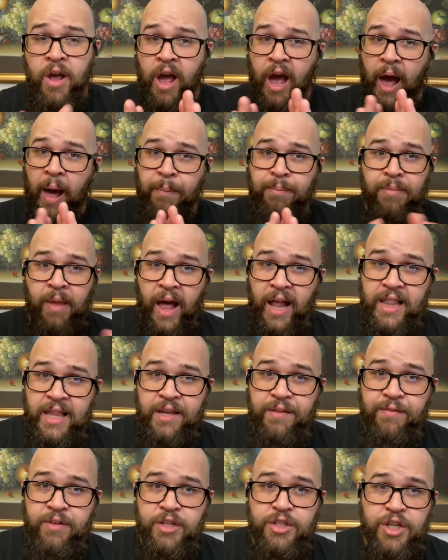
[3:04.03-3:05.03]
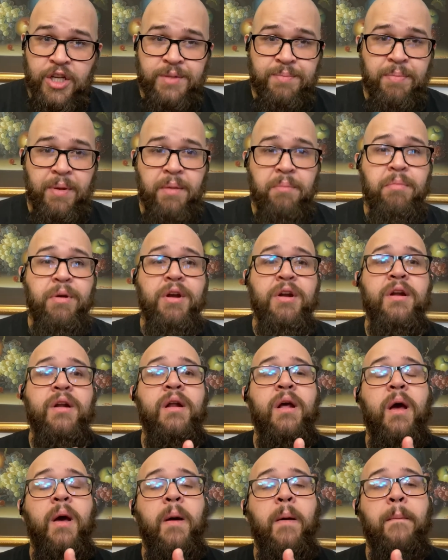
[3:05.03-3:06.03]
I'm not leaving Just Plain Bearded,
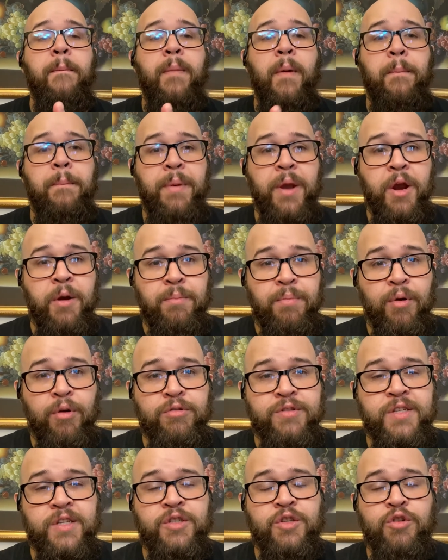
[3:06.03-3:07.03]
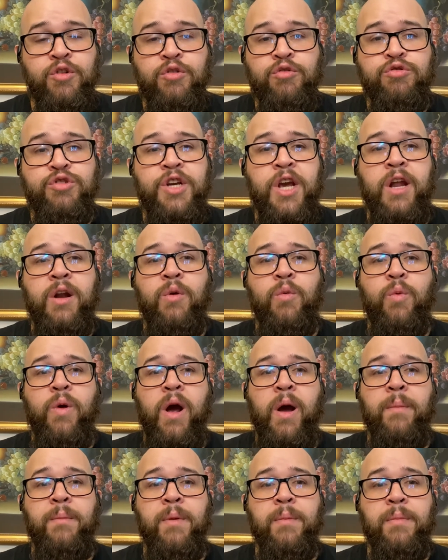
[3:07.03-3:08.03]
but Beard Bros is a new channel where
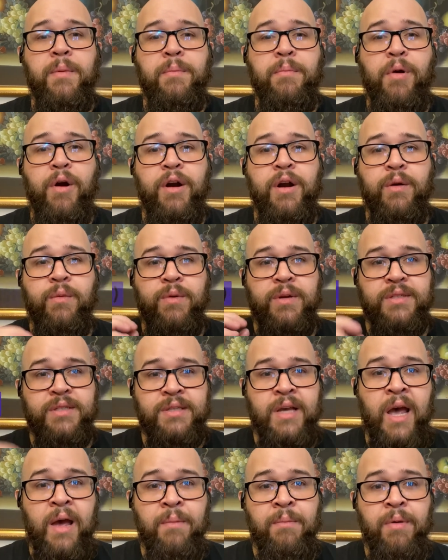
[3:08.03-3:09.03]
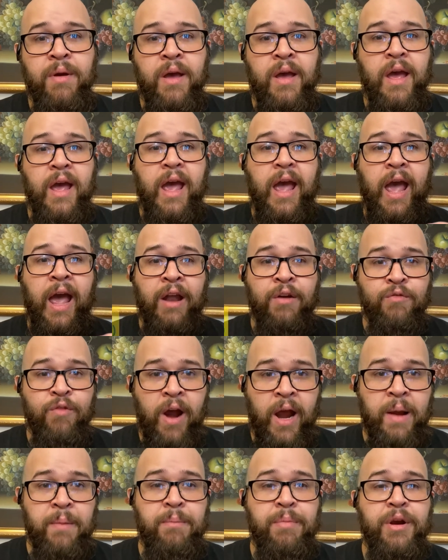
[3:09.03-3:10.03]
I'm going to be partnering with Zeb and
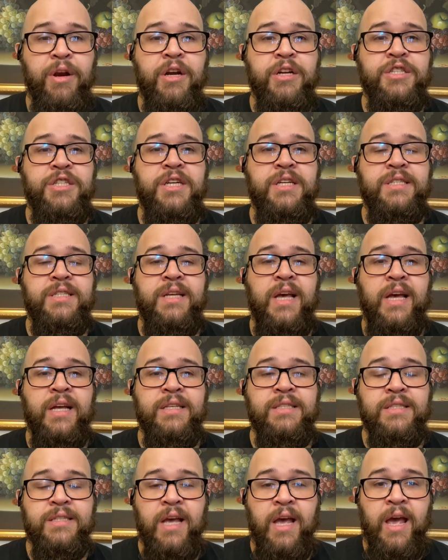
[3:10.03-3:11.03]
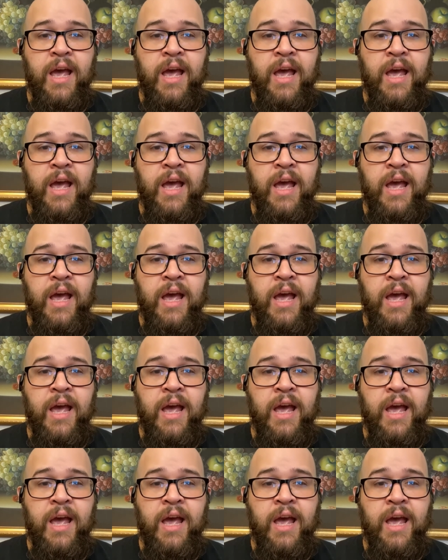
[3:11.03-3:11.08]
Ryan Beard Cheeseheads.